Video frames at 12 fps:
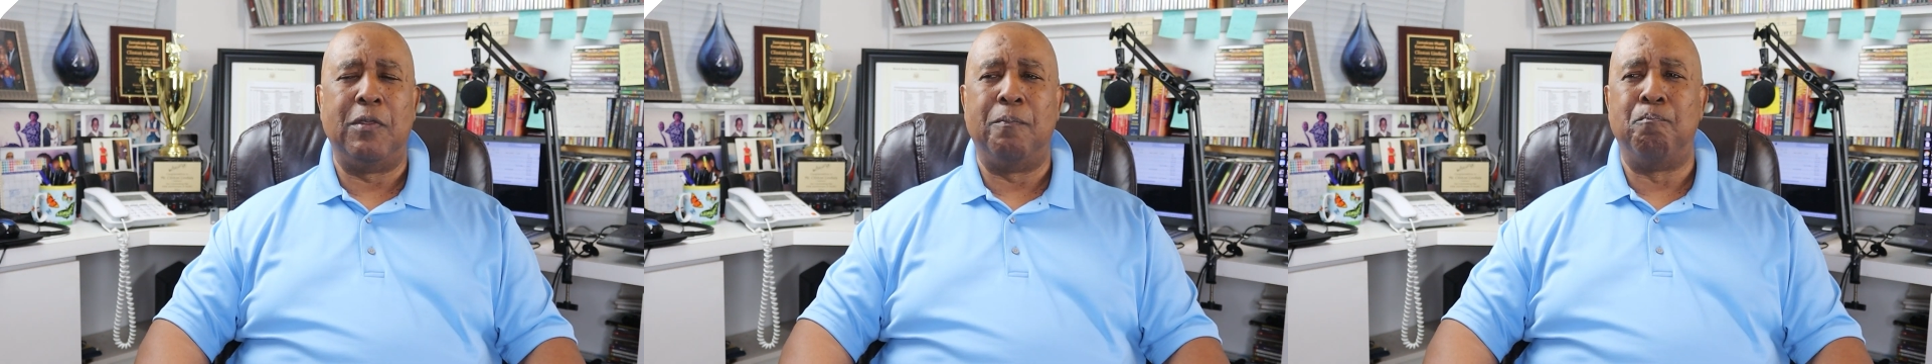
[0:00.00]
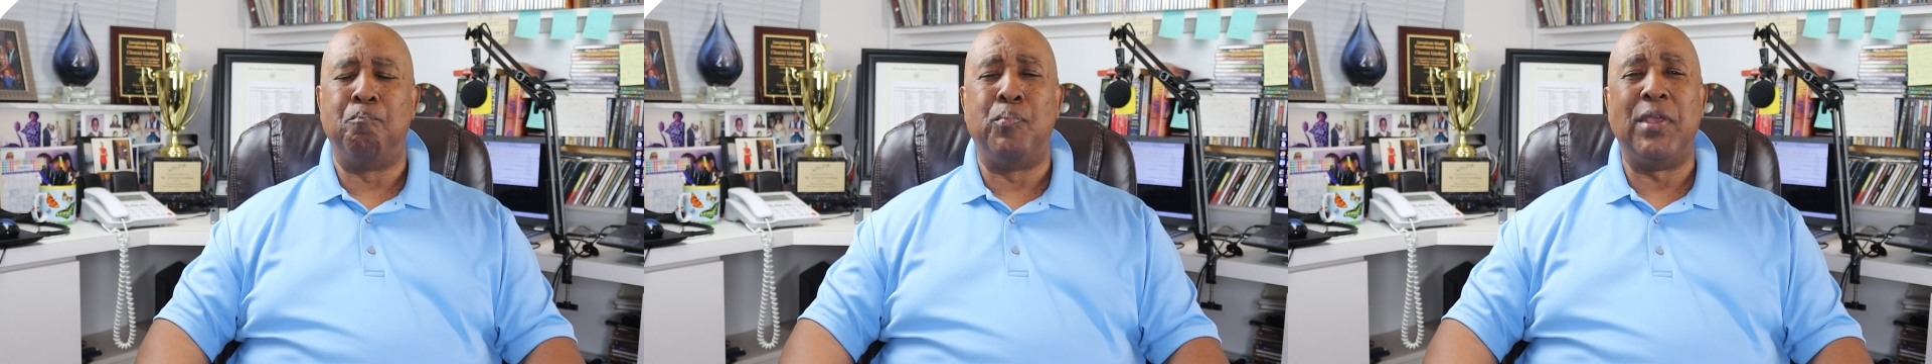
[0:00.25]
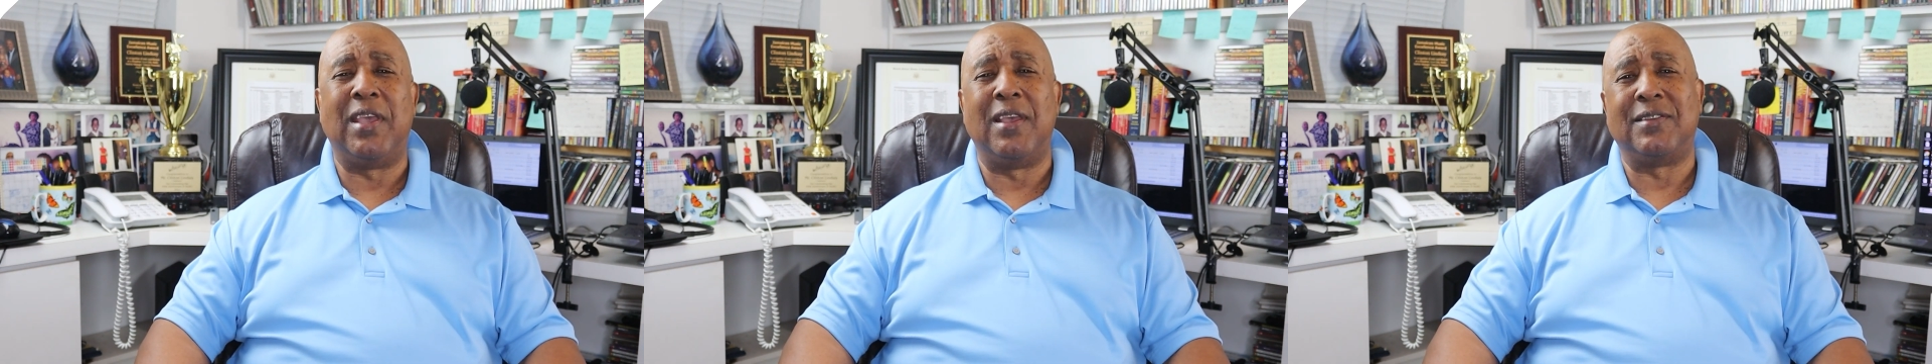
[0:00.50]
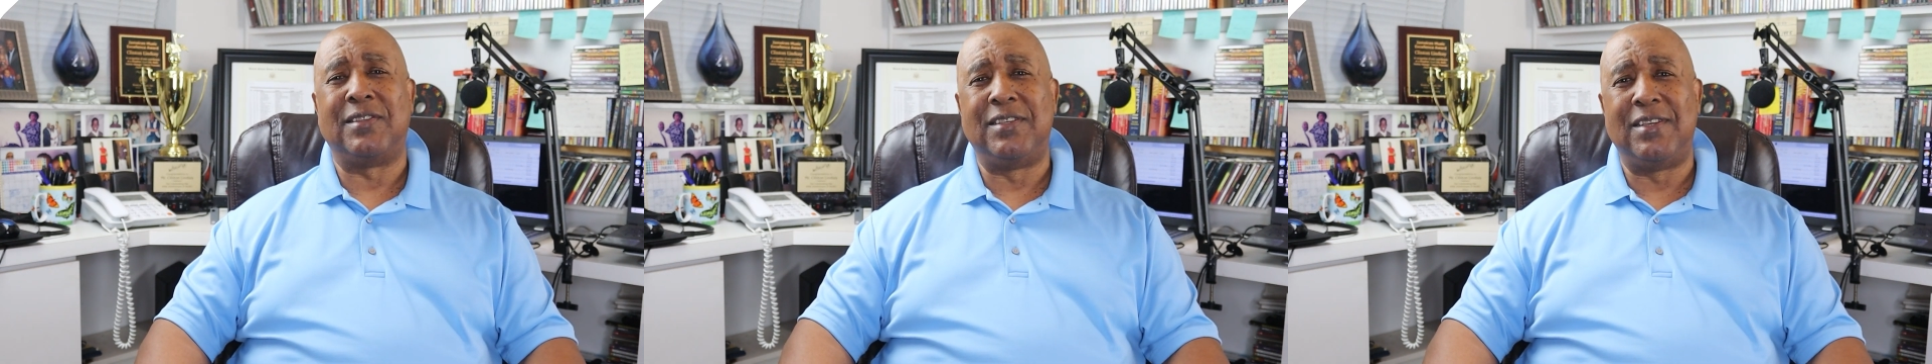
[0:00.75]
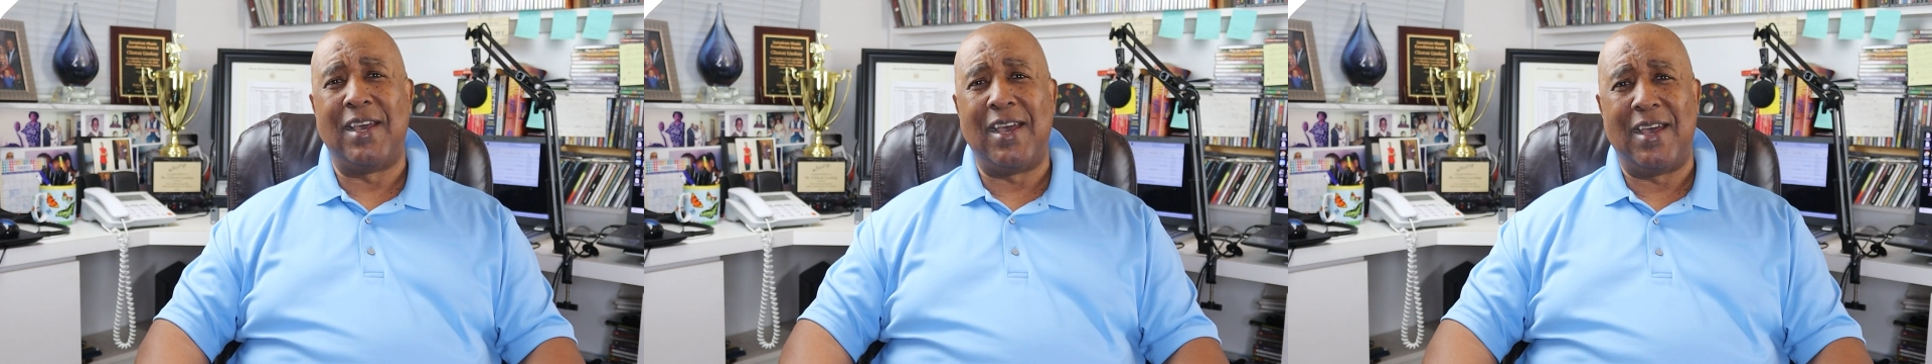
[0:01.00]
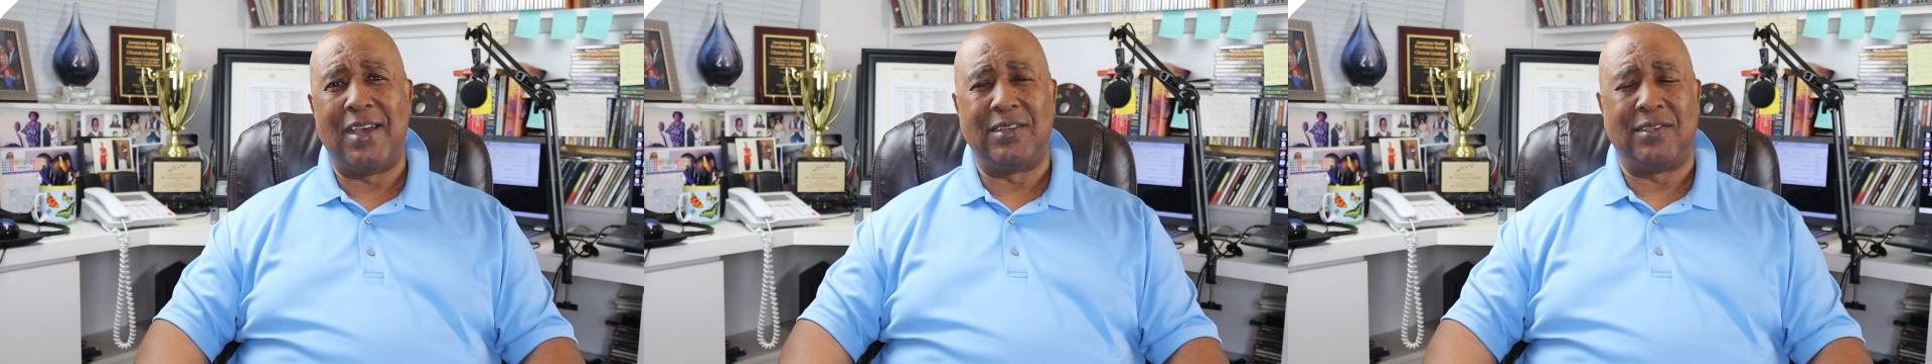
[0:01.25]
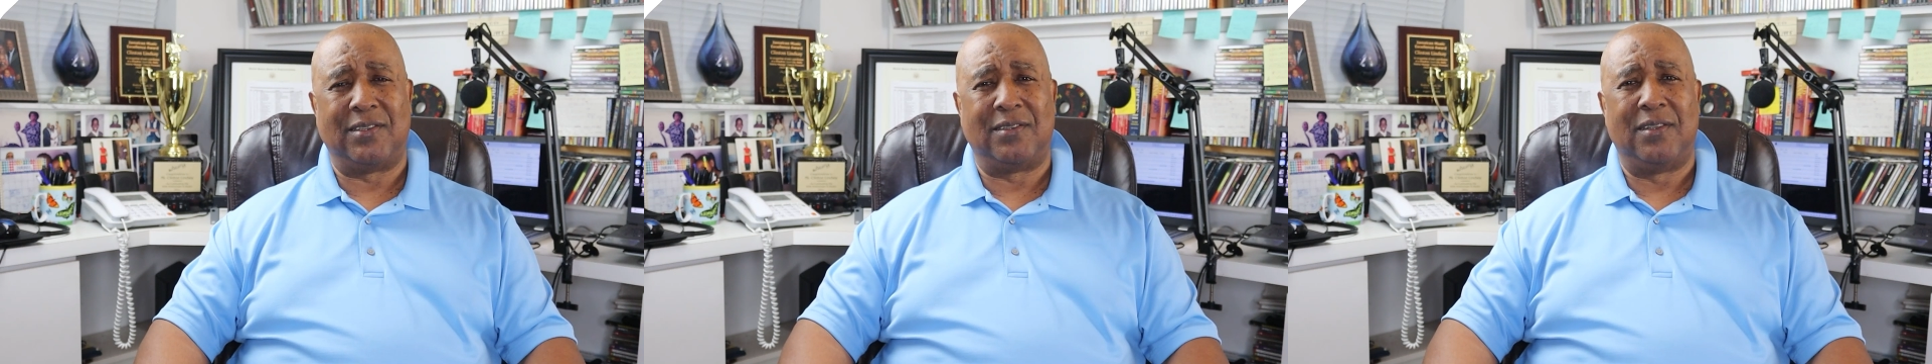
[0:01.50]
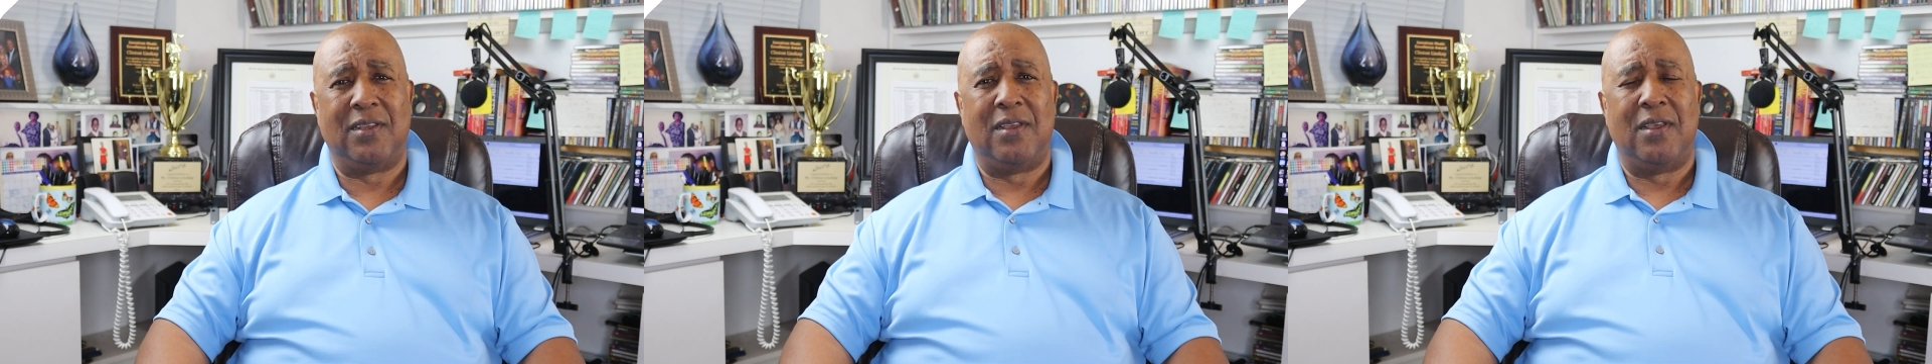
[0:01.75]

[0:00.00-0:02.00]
the biggest dance